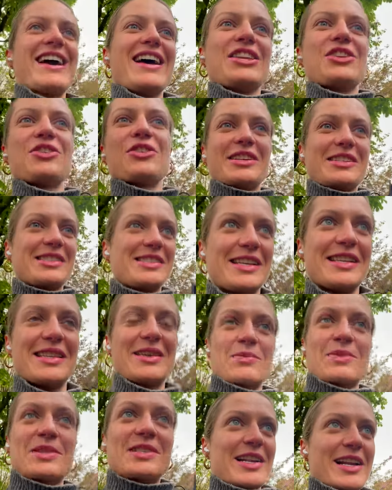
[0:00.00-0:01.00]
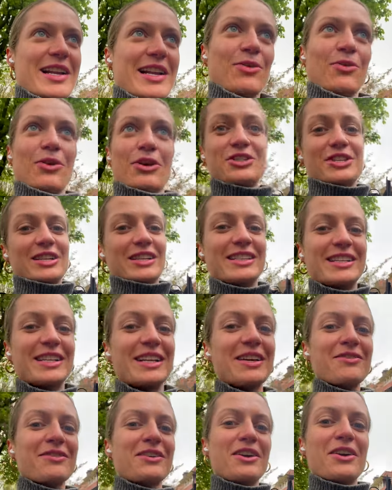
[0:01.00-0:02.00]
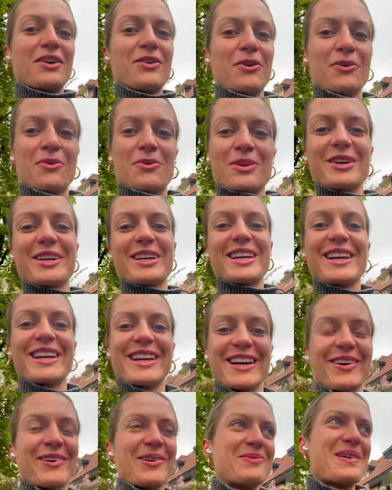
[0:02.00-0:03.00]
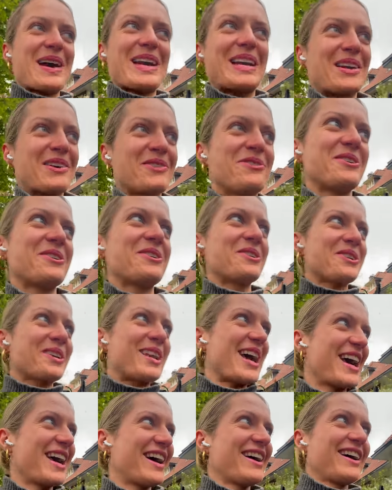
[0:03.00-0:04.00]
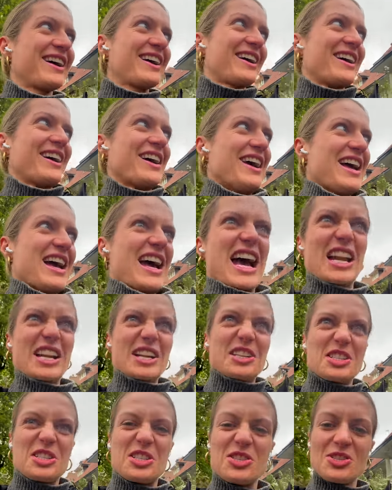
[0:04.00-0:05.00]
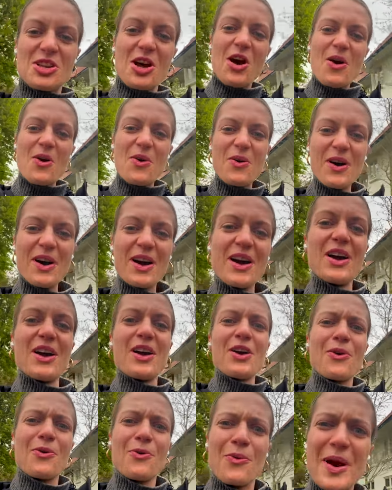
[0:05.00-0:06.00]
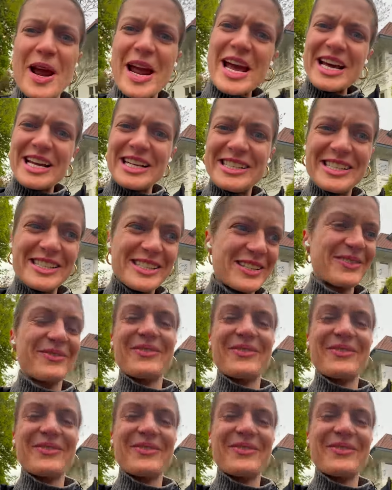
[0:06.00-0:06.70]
You can see them sitting watching TV or working or making food, and it is so weird to